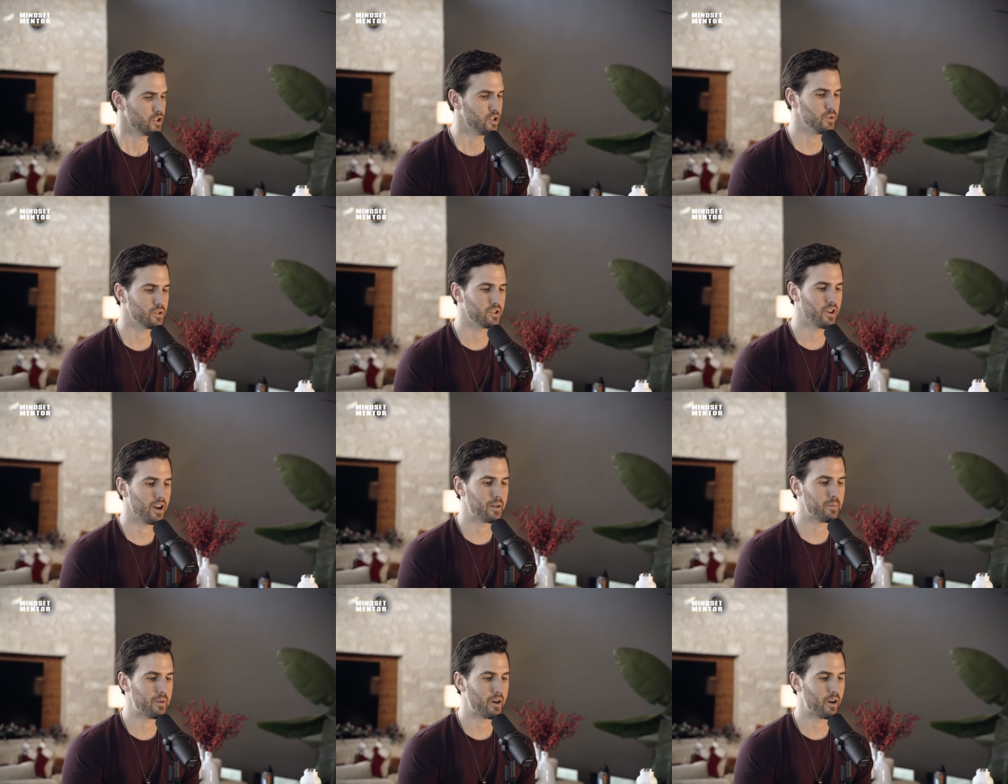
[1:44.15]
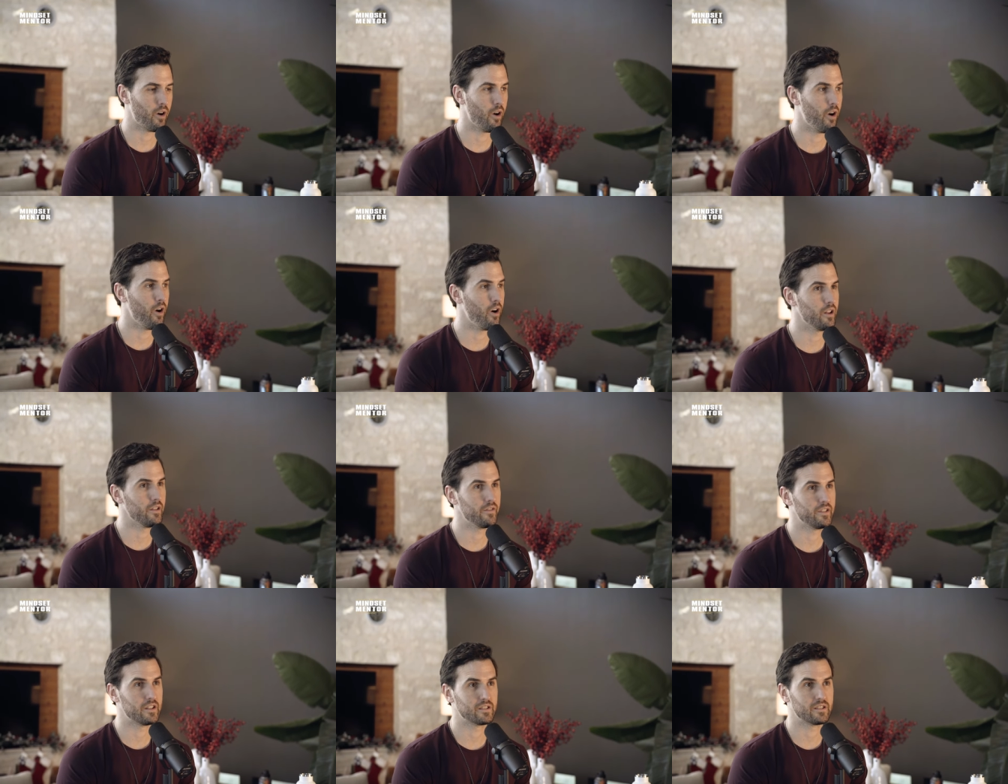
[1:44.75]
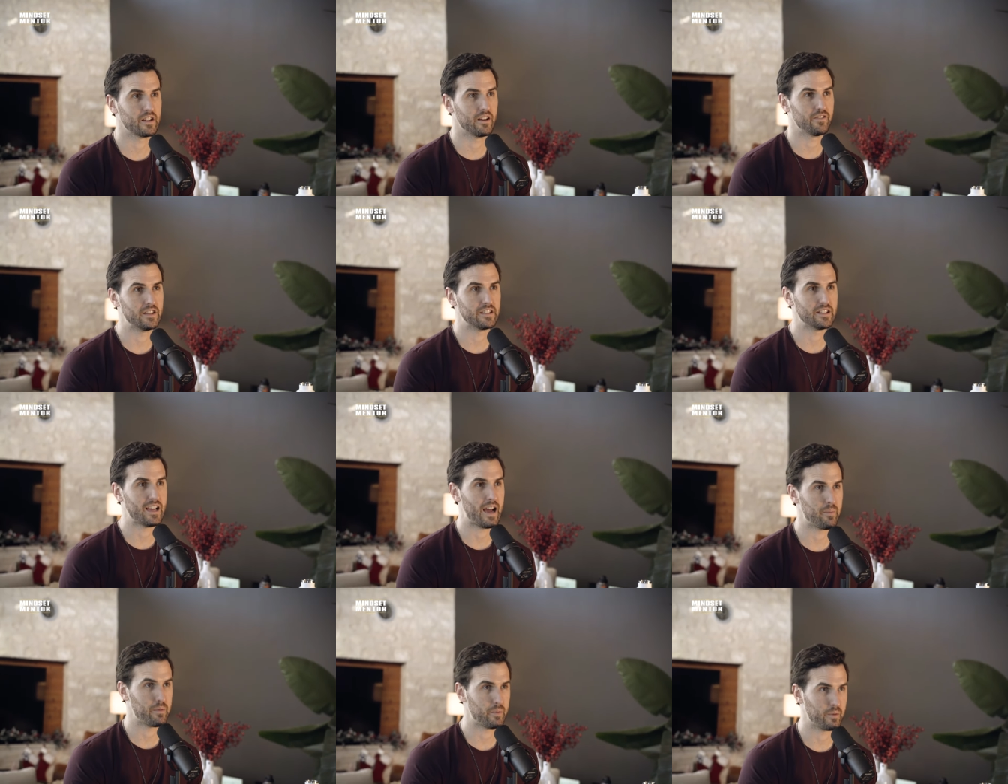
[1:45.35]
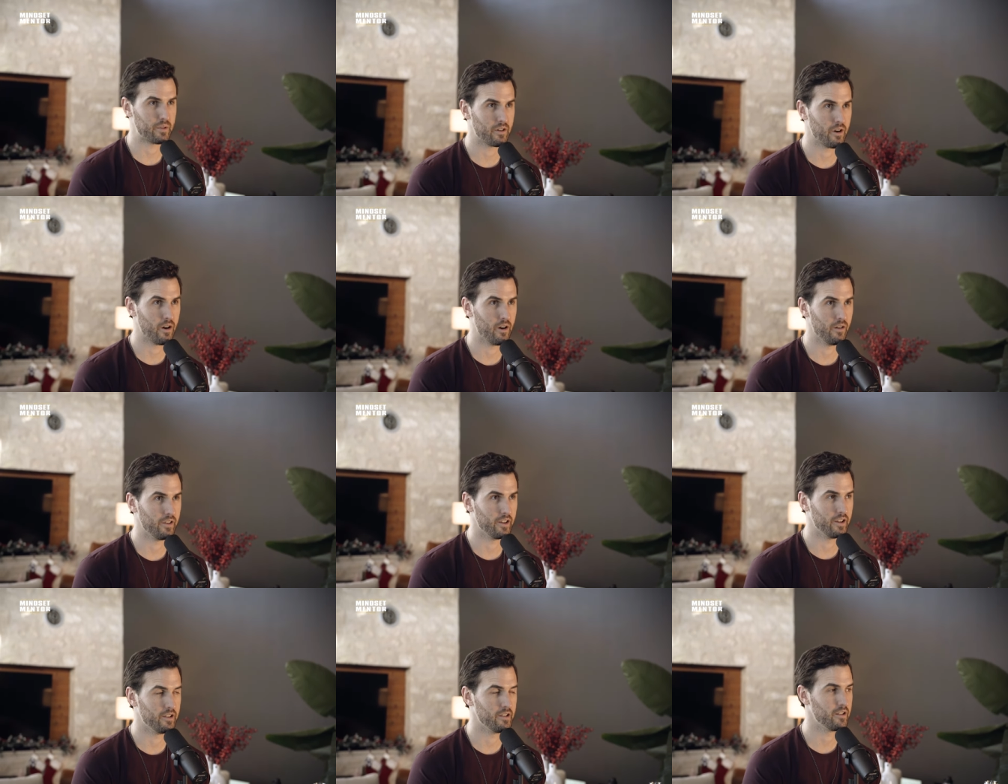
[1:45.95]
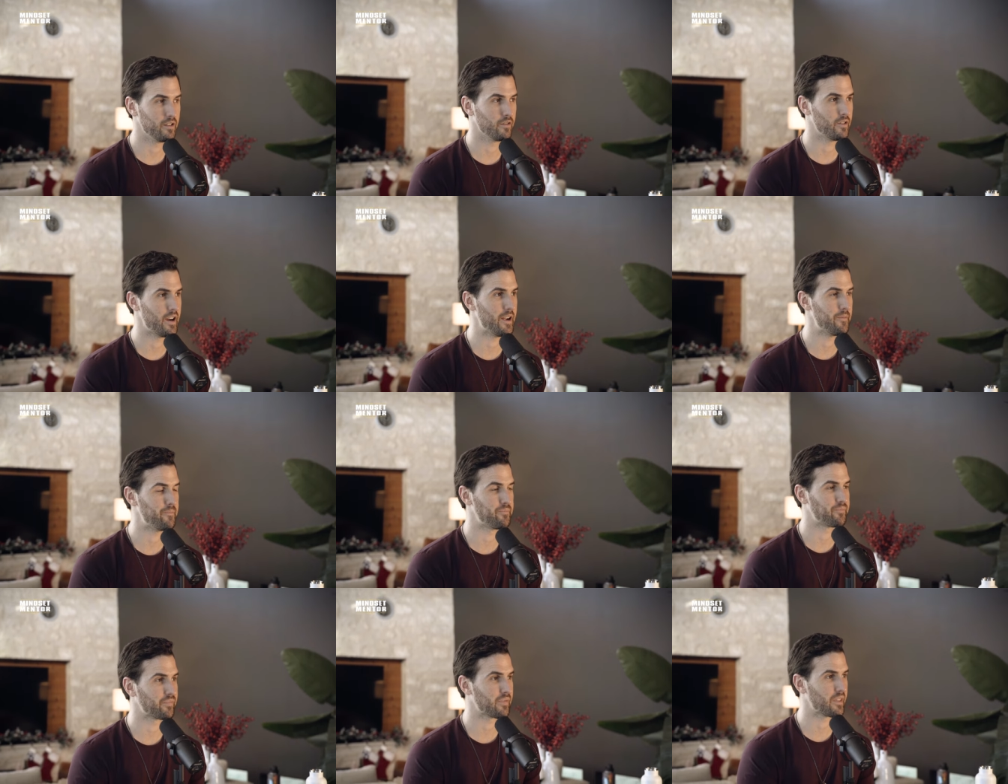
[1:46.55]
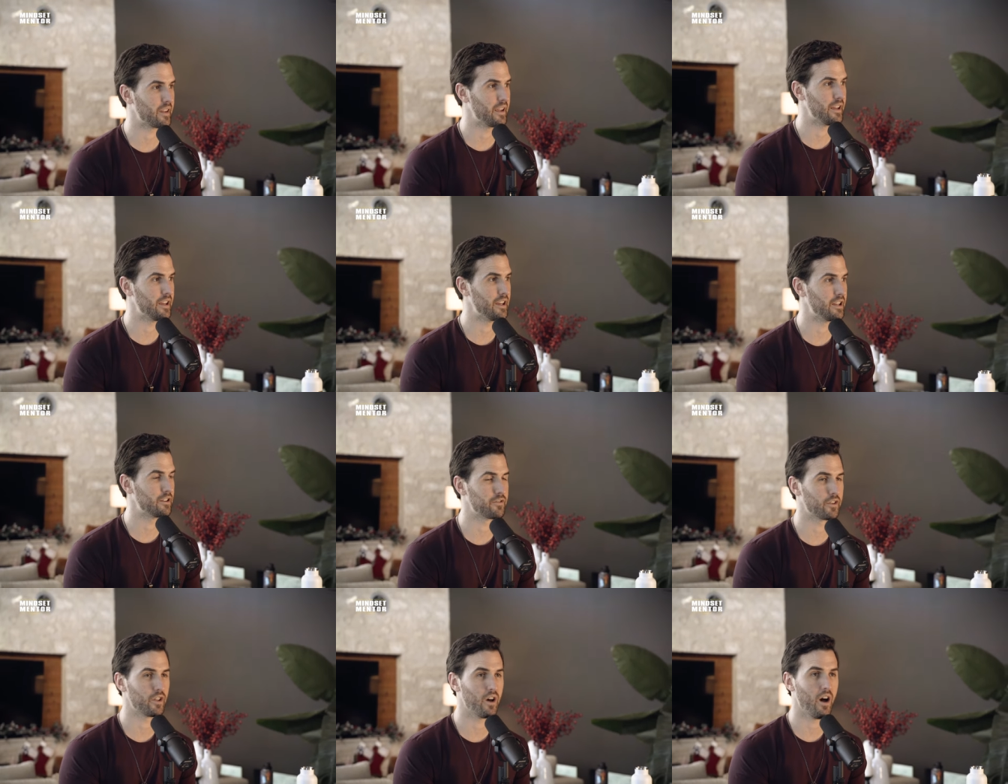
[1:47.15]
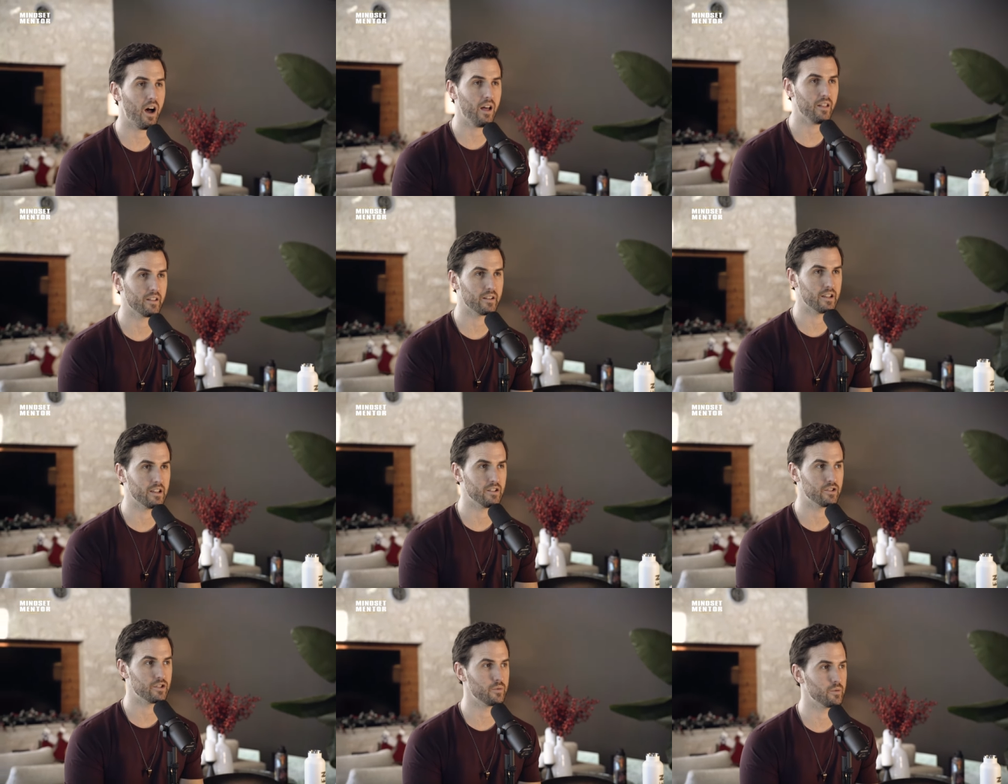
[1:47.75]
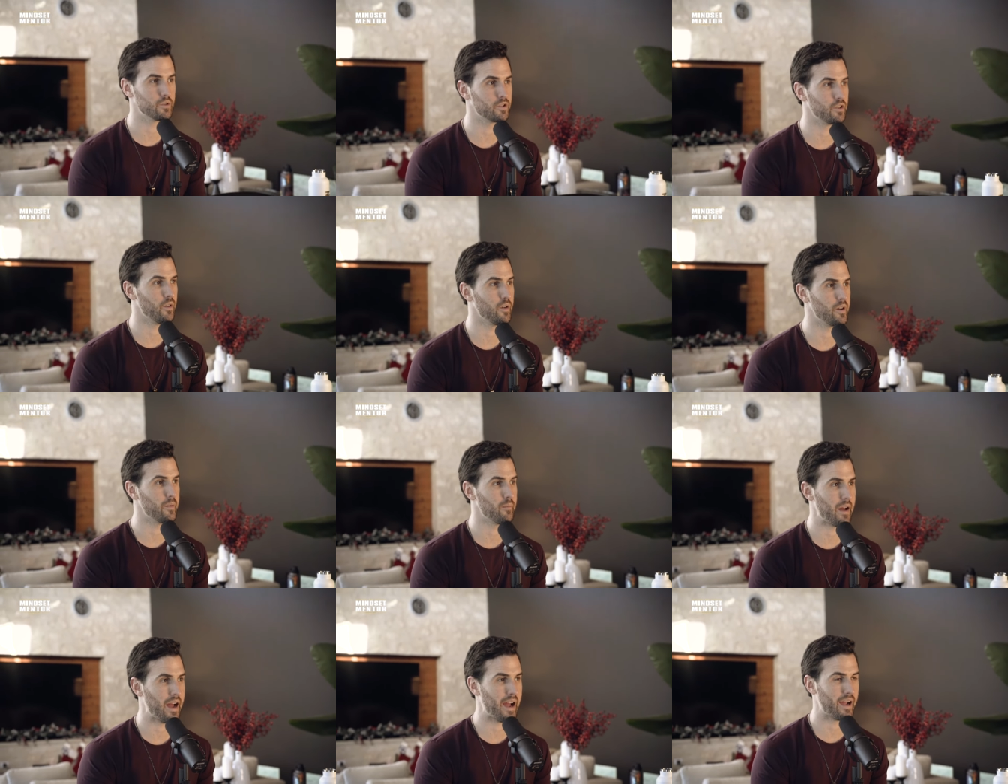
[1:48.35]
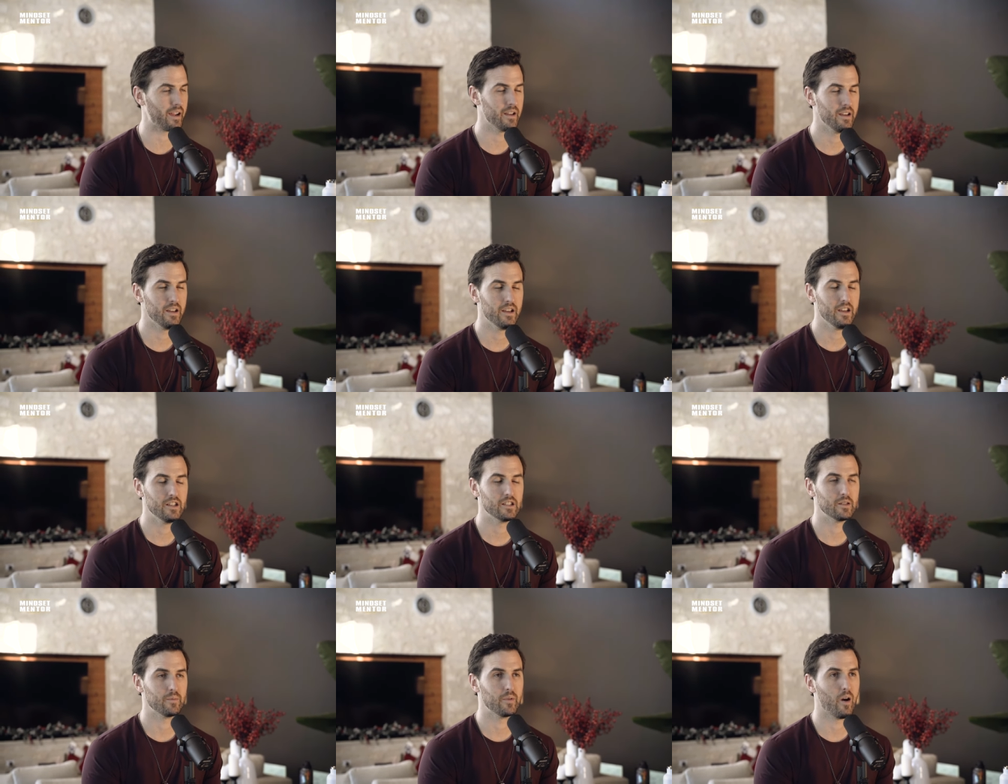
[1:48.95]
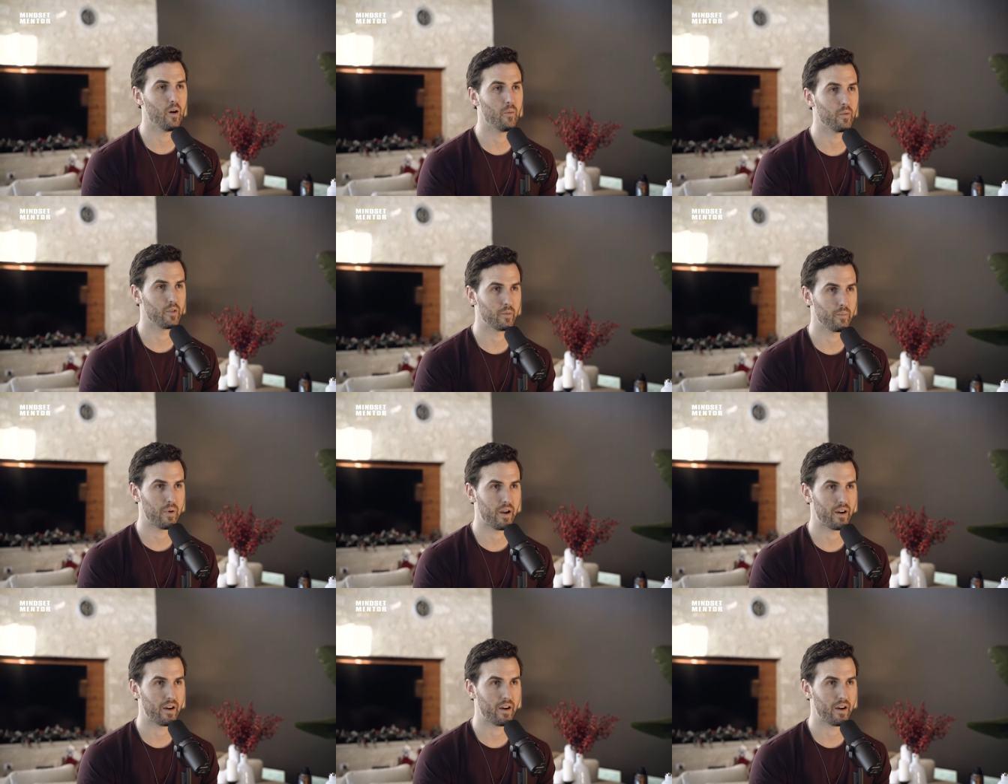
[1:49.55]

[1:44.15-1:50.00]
She was talking about all of the stuff that's happening with COVID, right? And for the holidays, she was going back to be home with her